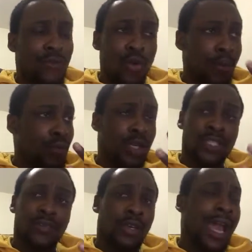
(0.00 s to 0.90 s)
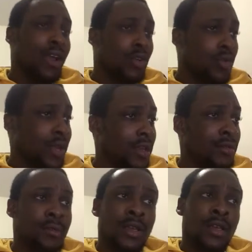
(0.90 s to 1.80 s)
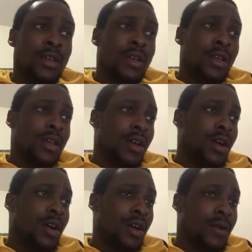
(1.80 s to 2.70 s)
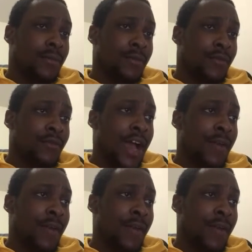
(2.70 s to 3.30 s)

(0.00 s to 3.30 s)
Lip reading: 4 points for Kyle Quinn. 5